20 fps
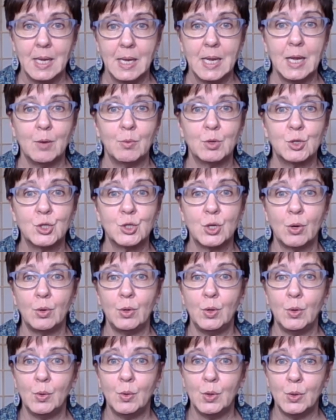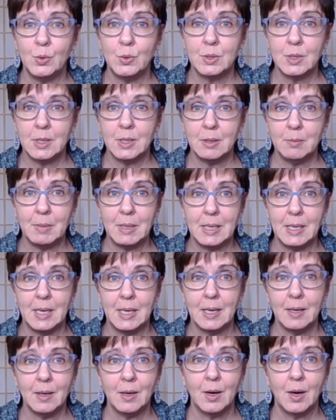It will show you who's in the
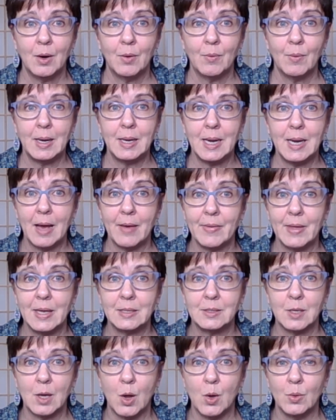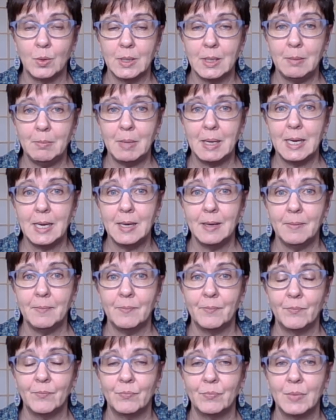meeting. Right now, that's only me.
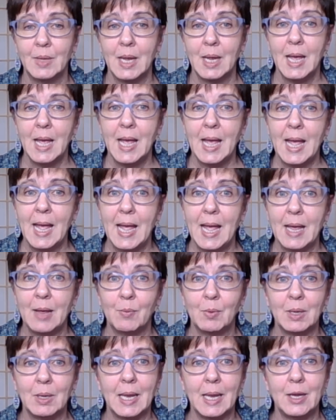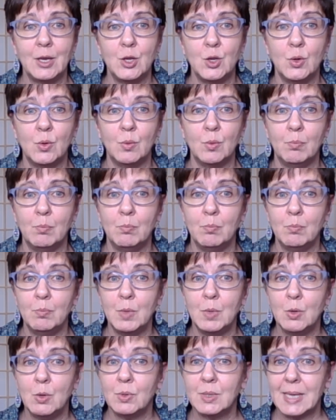It will let you
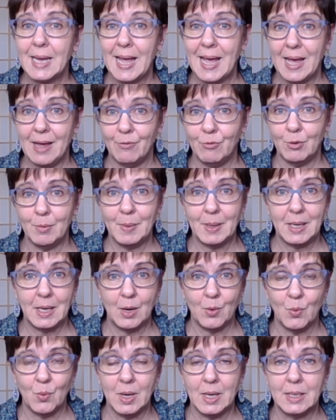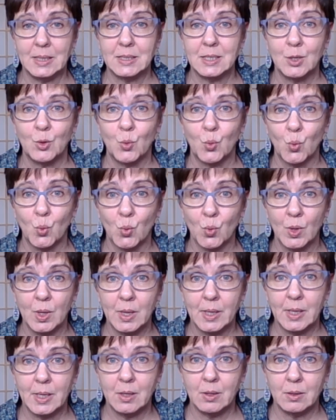mute everybody at once.
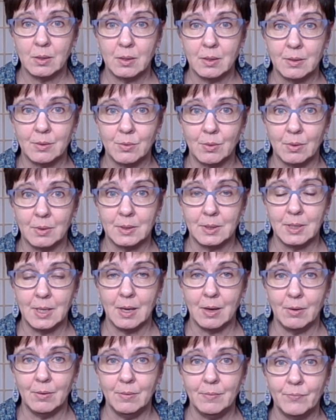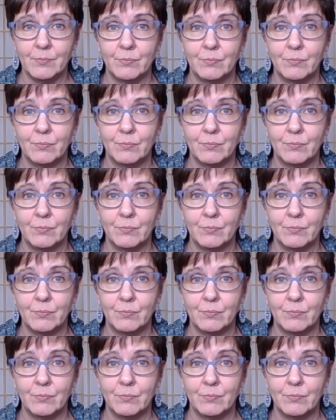Really good control to know.